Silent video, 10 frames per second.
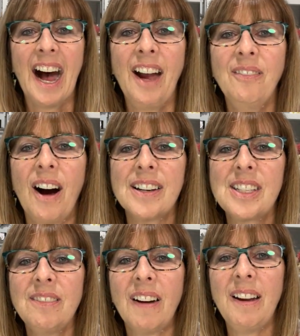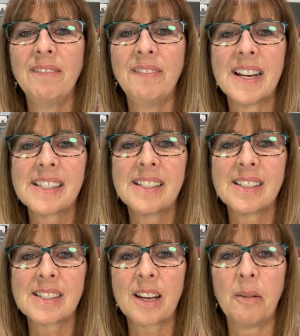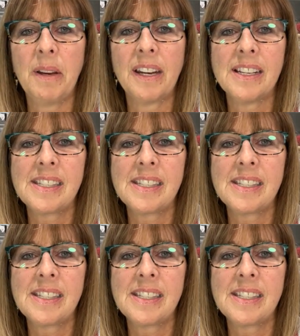I'm watching my messages come in.